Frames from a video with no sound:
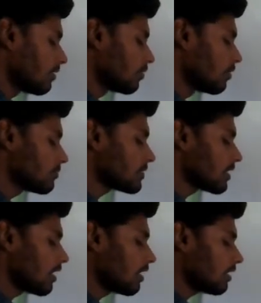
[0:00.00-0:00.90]
Ohm's
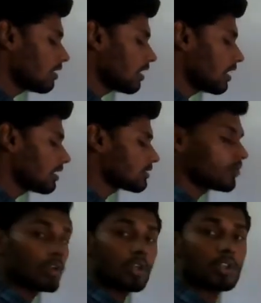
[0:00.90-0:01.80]
law, also
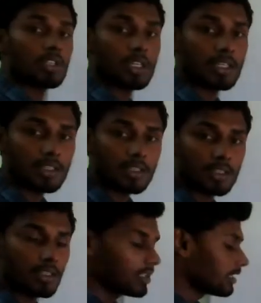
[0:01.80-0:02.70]
we know that
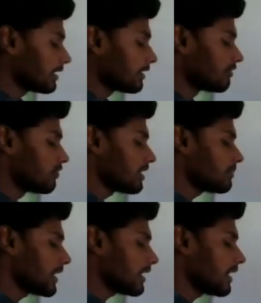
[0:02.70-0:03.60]
V
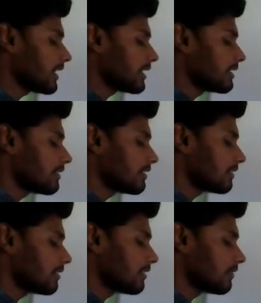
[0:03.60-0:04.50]
by I,
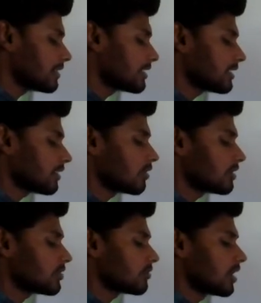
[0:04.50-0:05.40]
which is
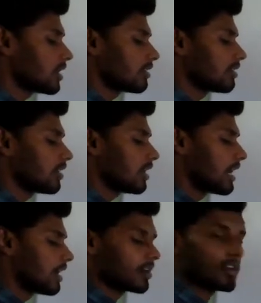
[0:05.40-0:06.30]
equals to what?
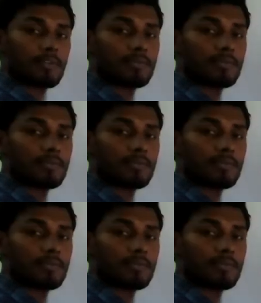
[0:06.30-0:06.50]
R.